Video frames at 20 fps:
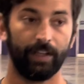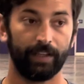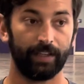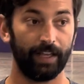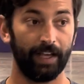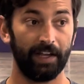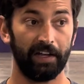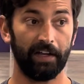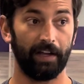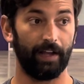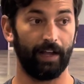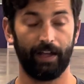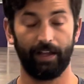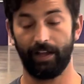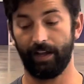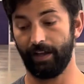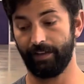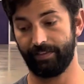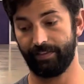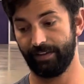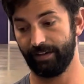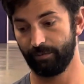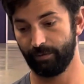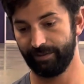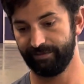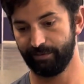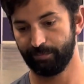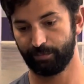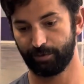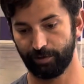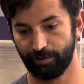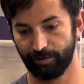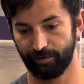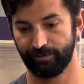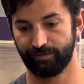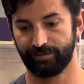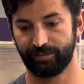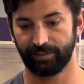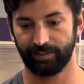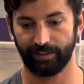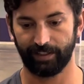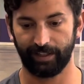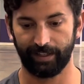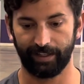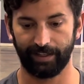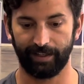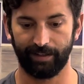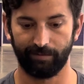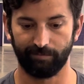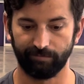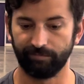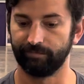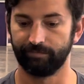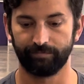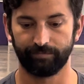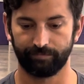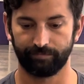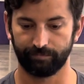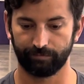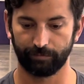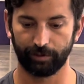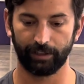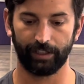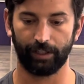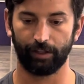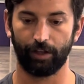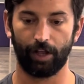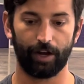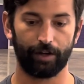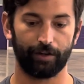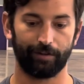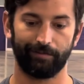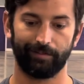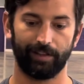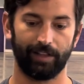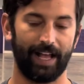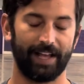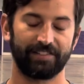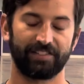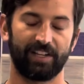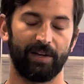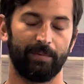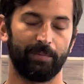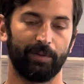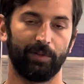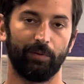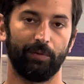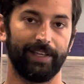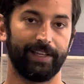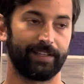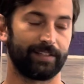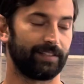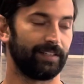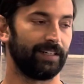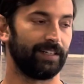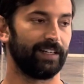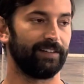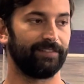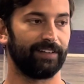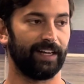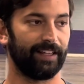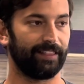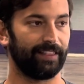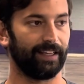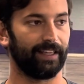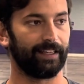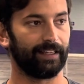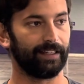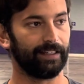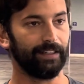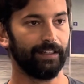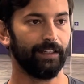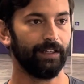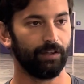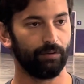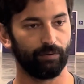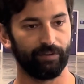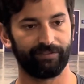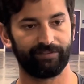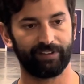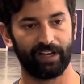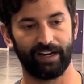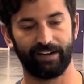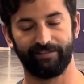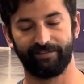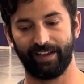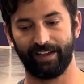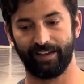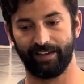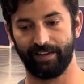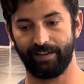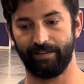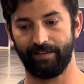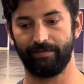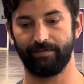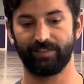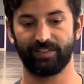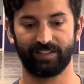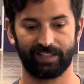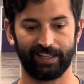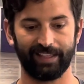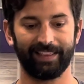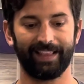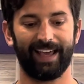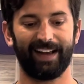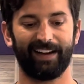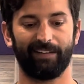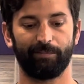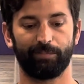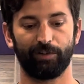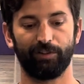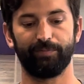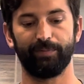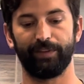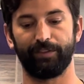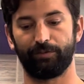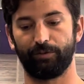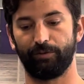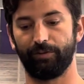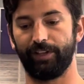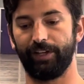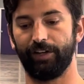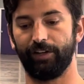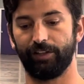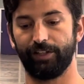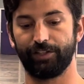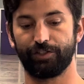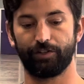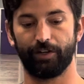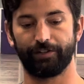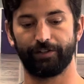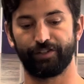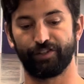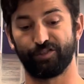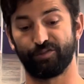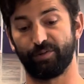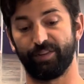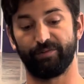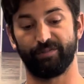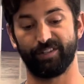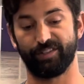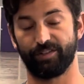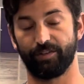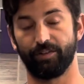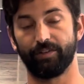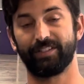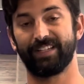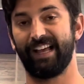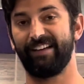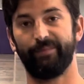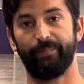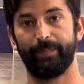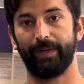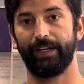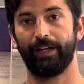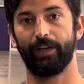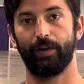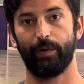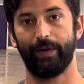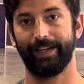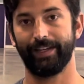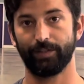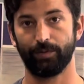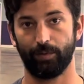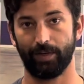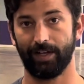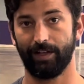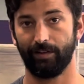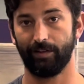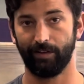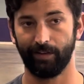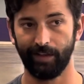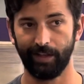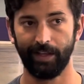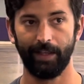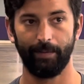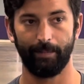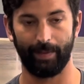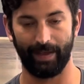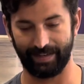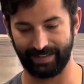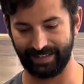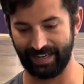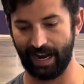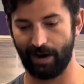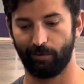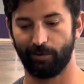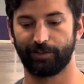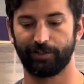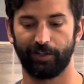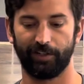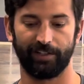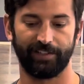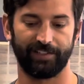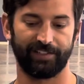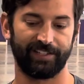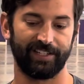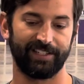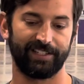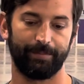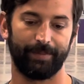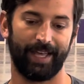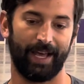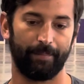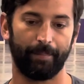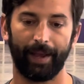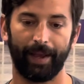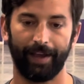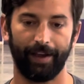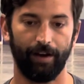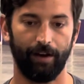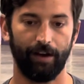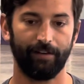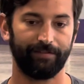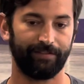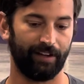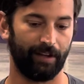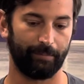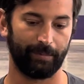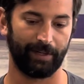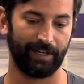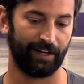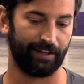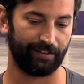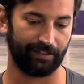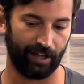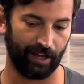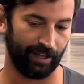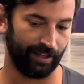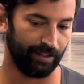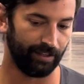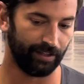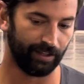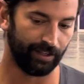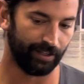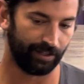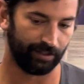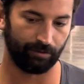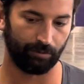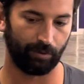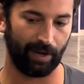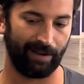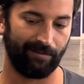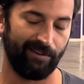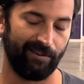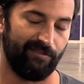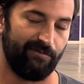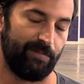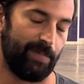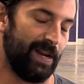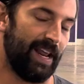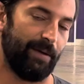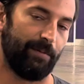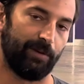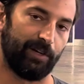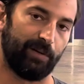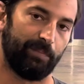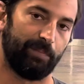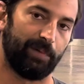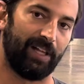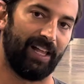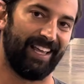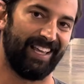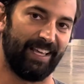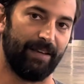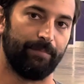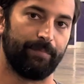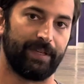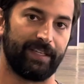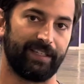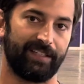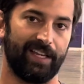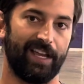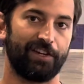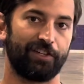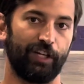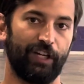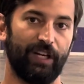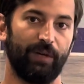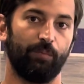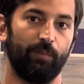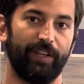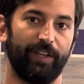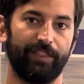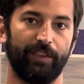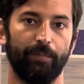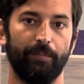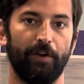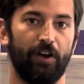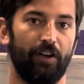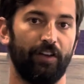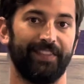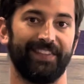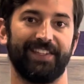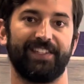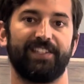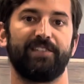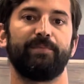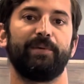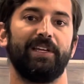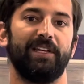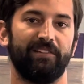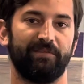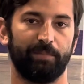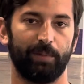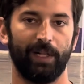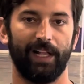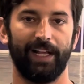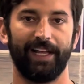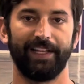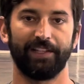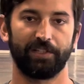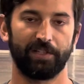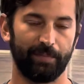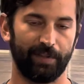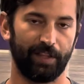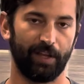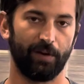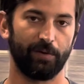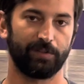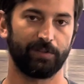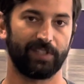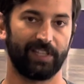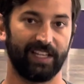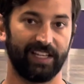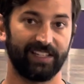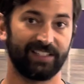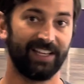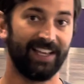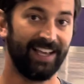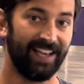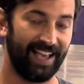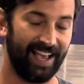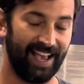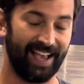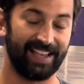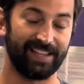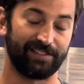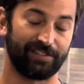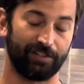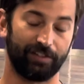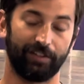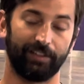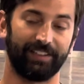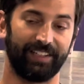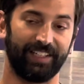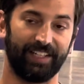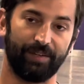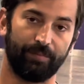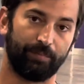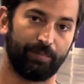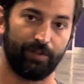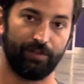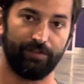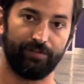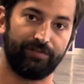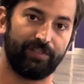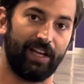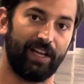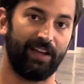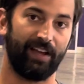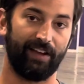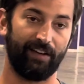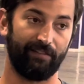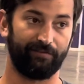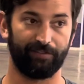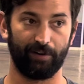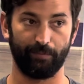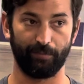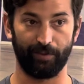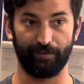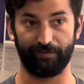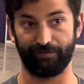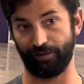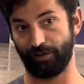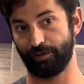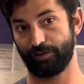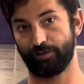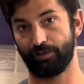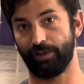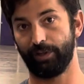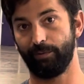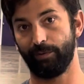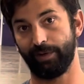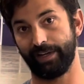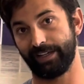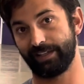Yeah, I think we've improved really a lot over the last couple of weeks. And even I think we've kind of seen that improvement through the early stretches when the results haven't been going as well. But now we're starting to see some of that pay off. I mean, I thought the way we've been able to play in possession and with the ball and the speed of play and some of those things has certainly improved from the first three